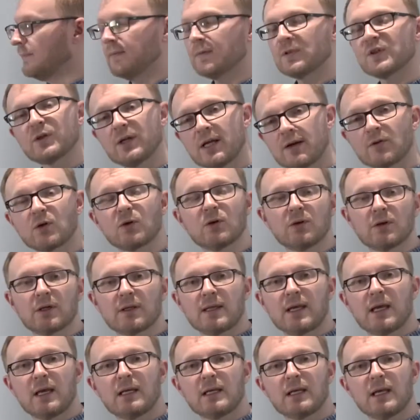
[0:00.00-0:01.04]
should have a good look at
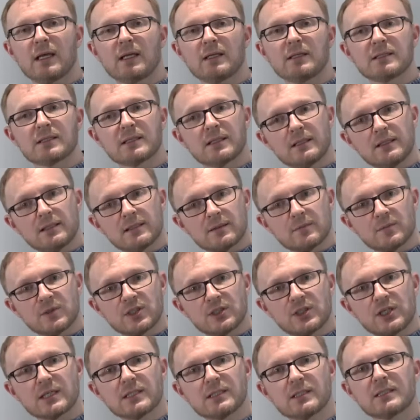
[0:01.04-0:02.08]
that and see some
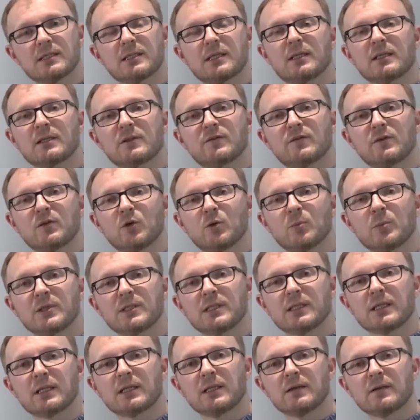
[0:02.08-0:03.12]
suggested settings for your
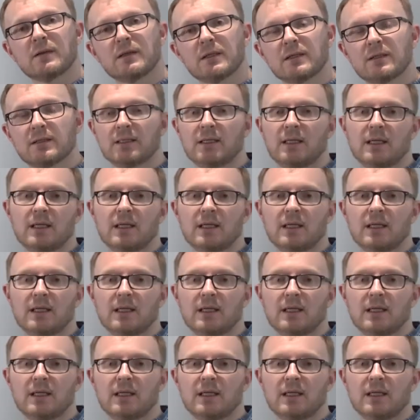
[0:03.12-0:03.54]
particular thing.